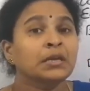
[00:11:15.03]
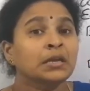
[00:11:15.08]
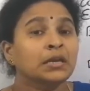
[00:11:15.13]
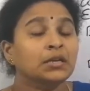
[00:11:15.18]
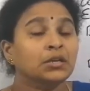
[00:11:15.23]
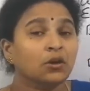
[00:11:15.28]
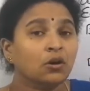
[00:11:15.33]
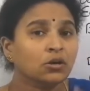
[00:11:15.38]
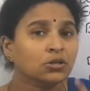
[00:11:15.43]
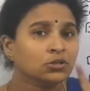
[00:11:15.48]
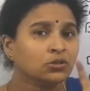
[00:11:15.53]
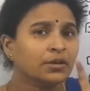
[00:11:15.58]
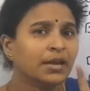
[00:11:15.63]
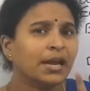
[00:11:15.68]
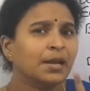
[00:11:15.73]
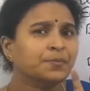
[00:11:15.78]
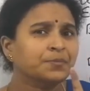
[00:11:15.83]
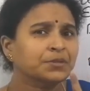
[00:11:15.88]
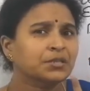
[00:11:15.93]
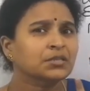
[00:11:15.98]
It also
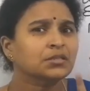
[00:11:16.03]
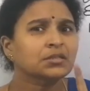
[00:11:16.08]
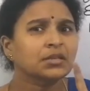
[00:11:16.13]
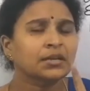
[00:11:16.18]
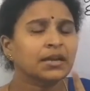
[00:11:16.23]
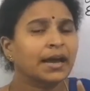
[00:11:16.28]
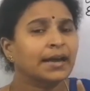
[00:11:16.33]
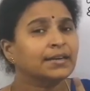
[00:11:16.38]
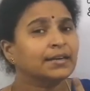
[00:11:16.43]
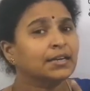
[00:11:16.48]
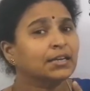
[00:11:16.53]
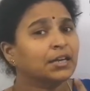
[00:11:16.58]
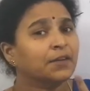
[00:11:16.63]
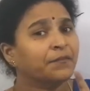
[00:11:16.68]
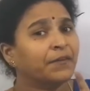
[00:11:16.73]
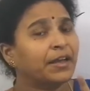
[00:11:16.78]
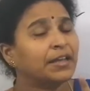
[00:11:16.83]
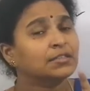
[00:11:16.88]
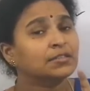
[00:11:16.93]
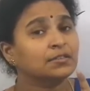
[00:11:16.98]
helps us in
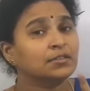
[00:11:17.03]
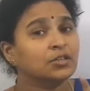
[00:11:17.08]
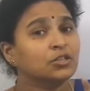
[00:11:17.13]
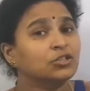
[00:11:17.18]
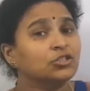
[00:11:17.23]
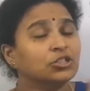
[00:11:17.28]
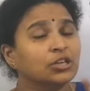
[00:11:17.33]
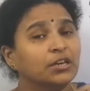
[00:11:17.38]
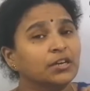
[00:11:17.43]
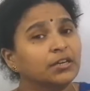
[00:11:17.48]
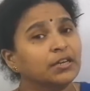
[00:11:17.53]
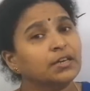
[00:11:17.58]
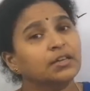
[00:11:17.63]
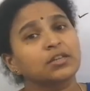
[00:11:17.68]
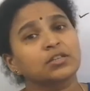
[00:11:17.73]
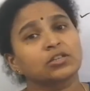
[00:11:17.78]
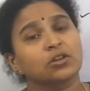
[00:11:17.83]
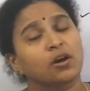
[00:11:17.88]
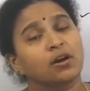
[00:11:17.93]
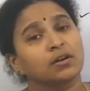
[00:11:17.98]
identifying certain genetic
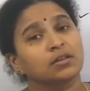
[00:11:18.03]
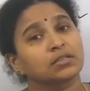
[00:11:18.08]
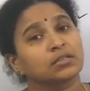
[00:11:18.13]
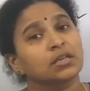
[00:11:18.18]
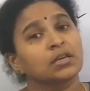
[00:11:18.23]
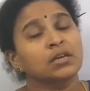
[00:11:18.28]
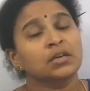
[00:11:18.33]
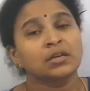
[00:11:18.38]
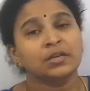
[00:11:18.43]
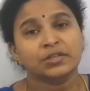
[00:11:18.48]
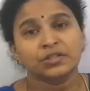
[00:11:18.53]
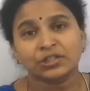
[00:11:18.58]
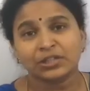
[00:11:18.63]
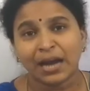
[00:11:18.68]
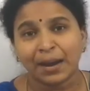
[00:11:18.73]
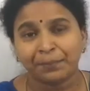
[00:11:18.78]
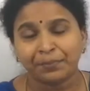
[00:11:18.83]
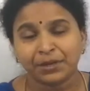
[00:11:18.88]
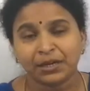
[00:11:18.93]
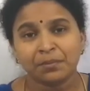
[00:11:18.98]
disorders. In
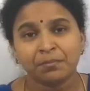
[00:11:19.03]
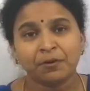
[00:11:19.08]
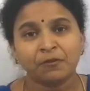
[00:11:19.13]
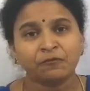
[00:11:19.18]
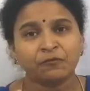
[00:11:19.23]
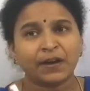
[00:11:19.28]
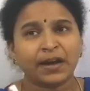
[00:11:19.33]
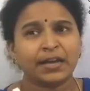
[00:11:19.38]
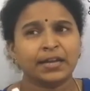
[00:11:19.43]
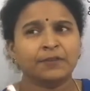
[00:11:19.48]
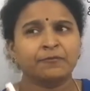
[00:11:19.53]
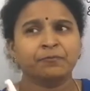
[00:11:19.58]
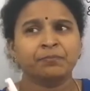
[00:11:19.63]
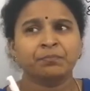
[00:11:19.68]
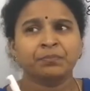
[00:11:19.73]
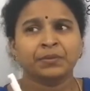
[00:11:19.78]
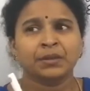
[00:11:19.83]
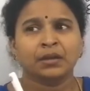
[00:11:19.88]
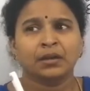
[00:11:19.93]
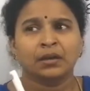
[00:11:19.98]
chapter number 5,
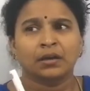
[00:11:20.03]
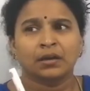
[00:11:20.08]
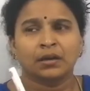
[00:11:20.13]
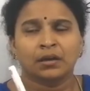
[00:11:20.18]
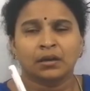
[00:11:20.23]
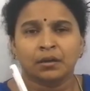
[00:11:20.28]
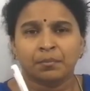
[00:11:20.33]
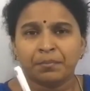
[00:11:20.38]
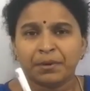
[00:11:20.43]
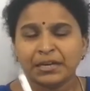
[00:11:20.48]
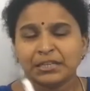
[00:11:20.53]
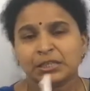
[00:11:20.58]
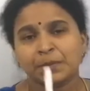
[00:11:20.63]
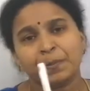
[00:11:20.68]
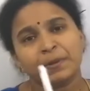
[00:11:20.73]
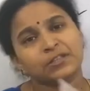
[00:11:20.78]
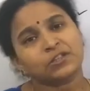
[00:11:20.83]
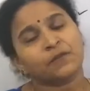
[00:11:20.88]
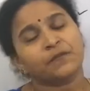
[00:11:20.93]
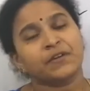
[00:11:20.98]

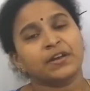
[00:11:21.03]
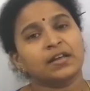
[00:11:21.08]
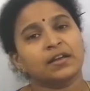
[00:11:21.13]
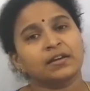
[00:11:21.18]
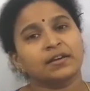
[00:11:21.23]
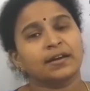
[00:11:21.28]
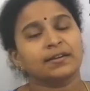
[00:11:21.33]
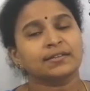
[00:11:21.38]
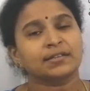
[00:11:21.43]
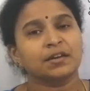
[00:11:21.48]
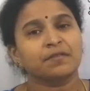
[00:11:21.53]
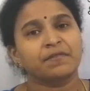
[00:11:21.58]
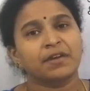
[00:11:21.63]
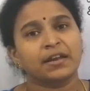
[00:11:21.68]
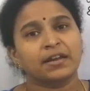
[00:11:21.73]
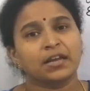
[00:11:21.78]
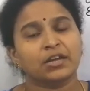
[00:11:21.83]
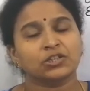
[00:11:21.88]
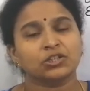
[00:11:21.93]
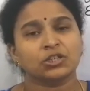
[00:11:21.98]
principles of inheritance and
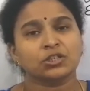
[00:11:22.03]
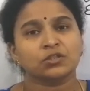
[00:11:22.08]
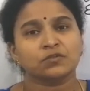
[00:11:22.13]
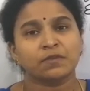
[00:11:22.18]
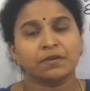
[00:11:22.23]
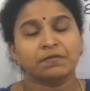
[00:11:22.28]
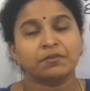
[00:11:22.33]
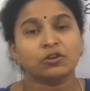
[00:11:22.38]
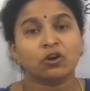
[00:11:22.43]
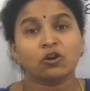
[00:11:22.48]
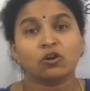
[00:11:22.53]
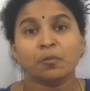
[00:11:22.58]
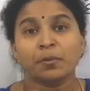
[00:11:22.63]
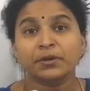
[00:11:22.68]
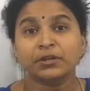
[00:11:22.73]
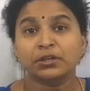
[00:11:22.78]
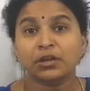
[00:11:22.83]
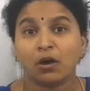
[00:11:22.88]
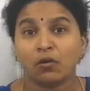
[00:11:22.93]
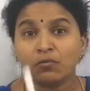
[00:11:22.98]
variations, when we talk
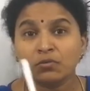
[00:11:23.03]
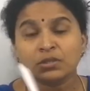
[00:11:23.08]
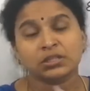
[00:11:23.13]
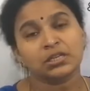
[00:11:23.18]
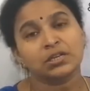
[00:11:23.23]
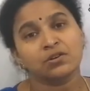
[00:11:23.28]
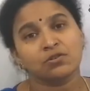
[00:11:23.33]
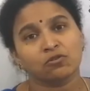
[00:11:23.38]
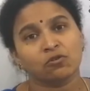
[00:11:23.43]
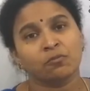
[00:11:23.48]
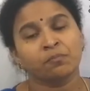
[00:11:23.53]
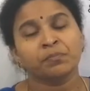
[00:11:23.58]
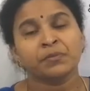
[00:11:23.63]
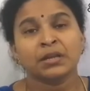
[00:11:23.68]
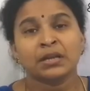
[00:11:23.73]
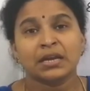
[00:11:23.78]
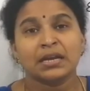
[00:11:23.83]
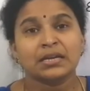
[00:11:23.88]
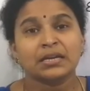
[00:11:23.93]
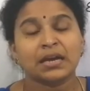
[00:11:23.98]
about Down syndrome,
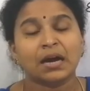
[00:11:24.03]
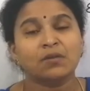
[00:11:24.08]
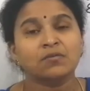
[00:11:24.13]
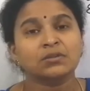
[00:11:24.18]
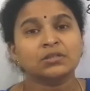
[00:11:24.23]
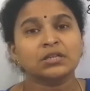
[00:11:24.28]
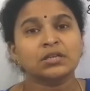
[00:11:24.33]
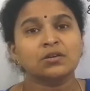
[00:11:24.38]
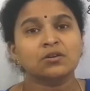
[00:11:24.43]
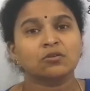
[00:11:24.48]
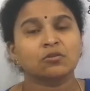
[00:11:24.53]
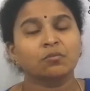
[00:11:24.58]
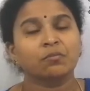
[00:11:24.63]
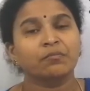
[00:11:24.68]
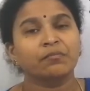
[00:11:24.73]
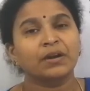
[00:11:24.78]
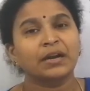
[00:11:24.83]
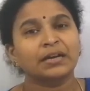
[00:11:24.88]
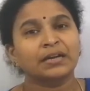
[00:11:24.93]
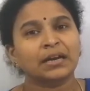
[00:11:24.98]
in Down
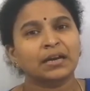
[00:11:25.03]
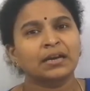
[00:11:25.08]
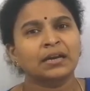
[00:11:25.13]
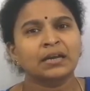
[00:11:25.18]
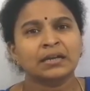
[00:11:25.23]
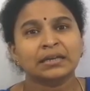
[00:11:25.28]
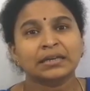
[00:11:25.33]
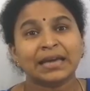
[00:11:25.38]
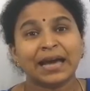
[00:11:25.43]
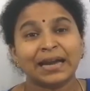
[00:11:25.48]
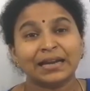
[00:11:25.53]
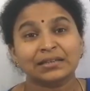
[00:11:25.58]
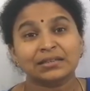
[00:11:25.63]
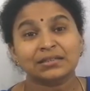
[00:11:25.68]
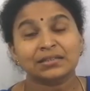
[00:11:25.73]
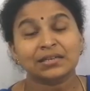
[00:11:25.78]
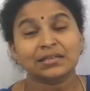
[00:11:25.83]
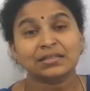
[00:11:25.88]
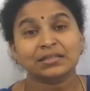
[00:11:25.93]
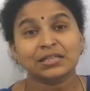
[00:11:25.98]
syndrome, we'll tell
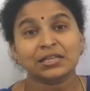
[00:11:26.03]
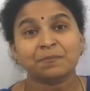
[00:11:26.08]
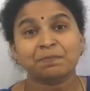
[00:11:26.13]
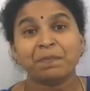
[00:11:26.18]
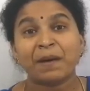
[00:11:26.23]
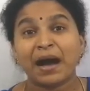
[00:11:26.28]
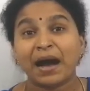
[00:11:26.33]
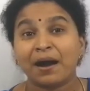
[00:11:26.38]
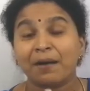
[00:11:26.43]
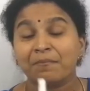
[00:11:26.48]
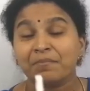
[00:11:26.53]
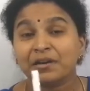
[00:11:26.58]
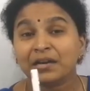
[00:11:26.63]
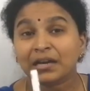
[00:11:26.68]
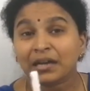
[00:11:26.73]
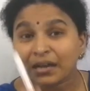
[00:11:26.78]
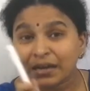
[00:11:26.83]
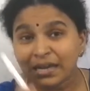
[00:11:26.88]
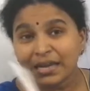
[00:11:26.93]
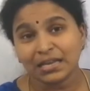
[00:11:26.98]
characteristic palm
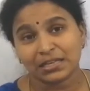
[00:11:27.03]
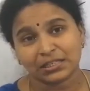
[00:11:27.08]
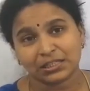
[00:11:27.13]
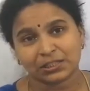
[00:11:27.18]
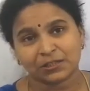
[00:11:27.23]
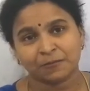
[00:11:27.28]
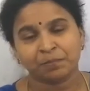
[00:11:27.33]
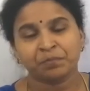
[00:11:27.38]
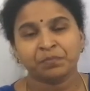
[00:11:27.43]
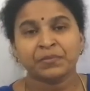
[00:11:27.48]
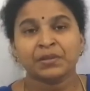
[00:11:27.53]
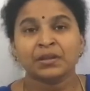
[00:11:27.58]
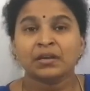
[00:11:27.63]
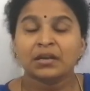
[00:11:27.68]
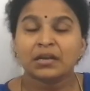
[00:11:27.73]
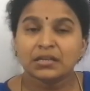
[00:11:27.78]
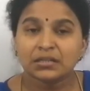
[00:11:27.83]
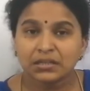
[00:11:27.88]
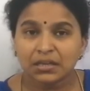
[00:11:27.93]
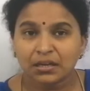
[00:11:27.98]
crease
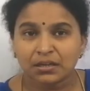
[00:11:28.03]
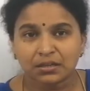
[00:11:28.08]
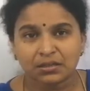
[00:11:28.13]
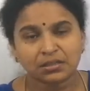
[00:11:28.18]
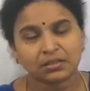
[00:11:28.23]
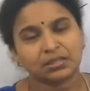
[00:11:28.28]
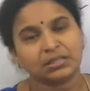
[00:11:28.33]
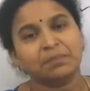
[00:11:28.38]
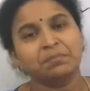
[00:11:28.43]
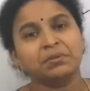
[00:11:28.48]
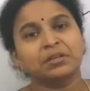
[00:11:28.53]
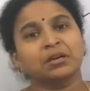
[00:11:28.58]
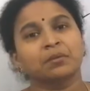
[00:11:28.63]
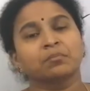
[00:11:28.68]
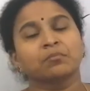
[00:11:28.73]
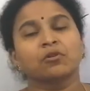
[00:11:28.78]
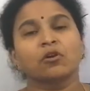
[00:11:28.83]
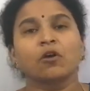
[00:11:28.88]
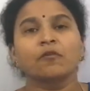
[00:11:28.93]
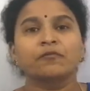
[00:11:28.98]
is a
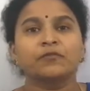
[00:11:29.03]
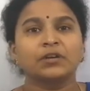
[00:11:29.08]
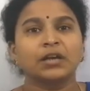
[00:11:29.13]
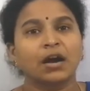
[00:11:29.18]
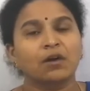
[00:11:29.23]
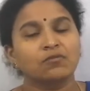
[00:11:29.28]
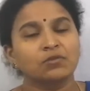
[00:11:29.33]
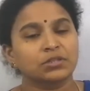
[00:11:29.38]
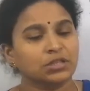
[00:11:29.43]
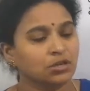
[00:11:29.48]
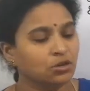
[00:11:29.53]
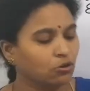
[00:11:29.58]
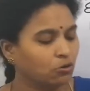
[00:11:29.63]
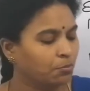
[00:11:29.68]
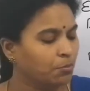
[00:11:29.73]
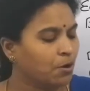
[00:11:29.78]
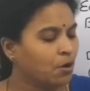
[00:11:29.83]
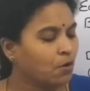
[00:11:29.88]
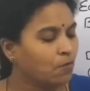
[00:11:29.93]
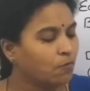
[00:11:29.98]
symptom of Down
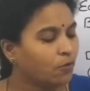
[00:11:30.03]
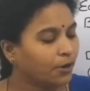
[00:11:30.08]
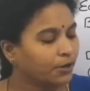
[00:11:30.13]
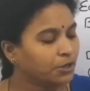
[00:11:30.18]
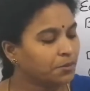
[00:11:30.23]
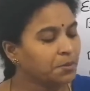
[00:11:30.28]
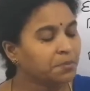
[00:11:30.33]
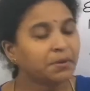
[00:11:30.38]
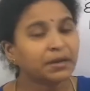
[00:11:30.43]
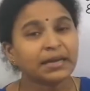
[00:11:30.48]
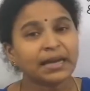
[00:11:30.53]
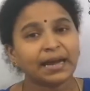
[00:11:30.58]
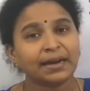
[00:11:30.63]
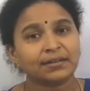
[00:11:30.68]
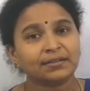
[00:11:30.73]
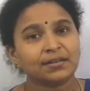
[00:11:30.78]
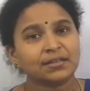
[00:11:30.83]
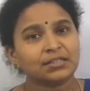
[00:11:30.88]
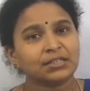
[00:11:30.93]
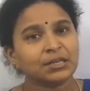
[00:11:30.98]
syndrome. What do you mean by
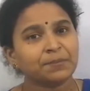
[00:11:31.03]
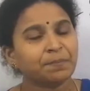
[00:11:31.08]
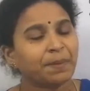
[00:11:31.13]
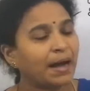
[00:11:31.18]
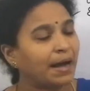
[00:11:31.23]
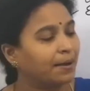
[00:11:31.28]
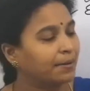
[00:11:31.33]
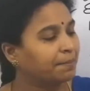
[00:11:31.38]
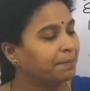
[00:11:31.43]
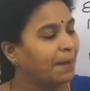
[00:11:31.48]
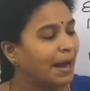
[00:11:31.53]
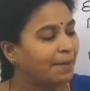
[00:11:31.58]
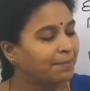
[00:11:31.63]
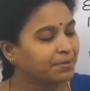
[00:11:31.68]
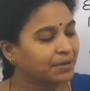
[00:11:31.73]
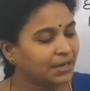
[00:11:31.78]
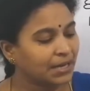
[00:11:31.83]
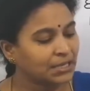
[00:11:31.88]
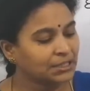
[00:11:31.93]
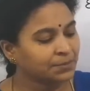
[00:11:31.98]
characteristic palm
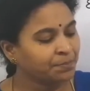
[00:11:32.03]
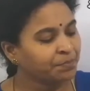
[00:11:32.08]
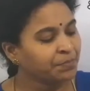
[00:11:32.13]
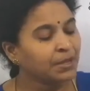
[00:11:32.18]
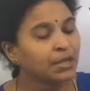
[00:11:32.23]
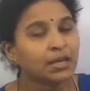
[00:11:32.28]
crease?